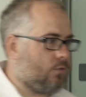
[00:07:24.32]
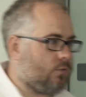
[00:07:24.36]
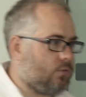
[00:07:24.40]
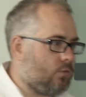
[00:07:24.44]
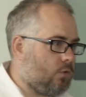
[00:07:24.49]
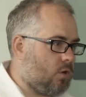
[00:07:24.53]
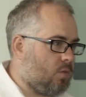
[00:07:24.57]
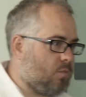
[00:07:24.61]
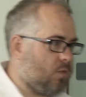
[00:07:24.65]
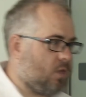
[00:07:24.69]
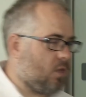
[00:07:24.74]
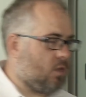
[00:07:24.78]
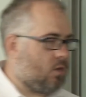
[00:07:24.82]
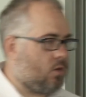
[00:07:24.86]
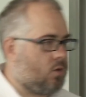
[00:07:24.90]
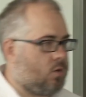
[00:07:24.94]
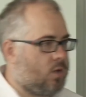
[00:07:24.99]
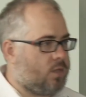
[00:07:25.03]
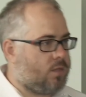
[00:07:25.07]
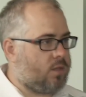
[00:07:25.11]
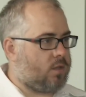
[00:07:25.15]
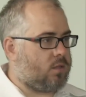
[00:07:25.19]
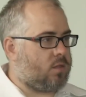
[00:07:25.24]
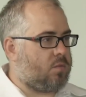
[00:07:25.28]
Stremio. I
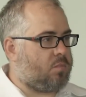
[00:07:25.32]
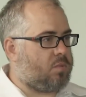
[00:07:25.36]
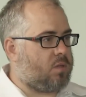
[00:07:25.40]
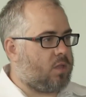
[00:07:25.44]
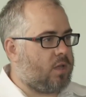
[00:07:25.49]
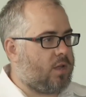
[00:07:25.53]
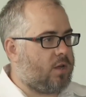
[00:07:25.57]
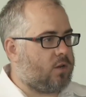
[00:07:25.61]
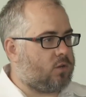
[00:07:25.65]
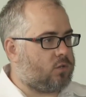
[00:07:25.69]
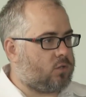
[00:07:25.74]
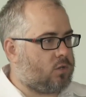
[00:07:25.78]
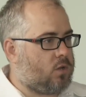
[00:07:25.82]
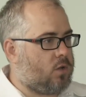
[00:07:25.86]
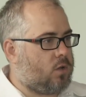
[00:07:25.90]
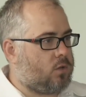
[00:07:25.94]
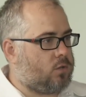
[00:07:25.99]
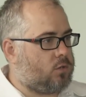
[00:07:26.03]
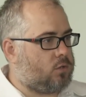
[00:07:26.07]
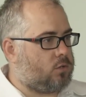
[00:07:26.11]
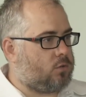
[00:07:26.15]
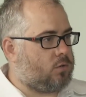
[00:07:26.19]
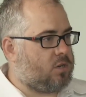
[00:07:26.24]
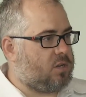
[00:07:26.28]
Stremio. think the player's
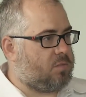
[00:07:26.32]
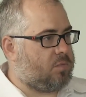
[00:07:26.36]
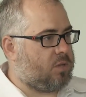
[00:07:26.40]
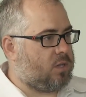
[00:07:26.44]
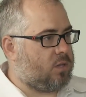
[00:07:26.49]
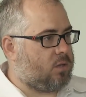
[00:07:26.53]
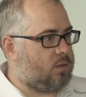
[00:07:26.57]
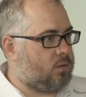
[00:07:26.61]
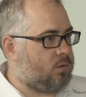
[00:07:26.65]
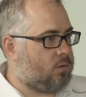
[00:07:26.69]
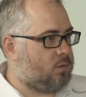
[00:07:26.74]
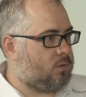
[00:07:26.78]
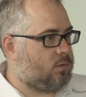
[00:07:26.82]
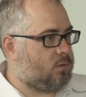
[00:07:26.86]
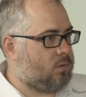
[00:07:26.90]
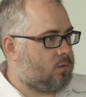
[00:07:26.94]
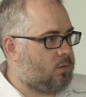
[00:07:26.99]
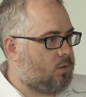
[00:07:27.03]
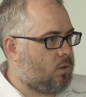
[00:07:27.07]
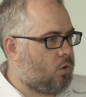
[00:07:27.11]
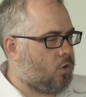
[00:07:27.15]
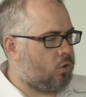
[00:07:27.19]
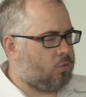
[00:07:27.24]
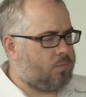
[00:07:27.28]
called Streamy. Yeah.
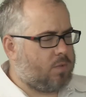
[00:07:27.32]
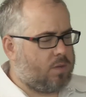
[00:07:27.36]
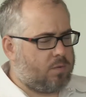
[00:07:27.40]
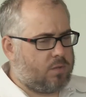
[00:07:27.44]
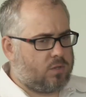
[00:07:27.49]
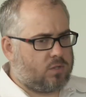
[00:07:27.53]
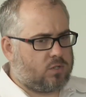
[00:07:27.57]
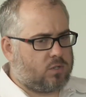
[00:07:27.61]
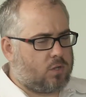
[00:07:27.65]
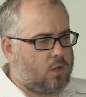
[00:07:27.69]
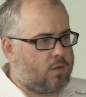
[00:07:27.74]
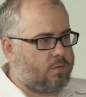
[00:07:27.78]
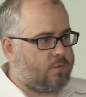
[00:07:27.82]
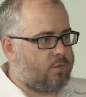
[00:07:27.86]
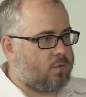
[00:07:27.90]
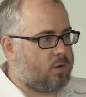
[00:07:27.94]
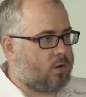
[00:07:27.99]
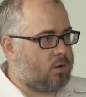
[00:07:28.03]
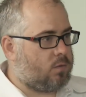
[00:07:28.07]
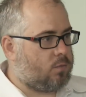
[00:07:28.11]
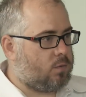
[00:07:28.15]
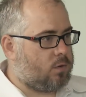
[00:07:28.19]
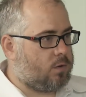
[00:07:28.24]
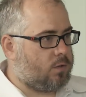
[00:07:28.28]
Or maybe the
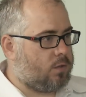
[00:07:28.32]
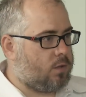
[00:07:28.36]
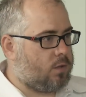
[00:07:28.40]
software, one or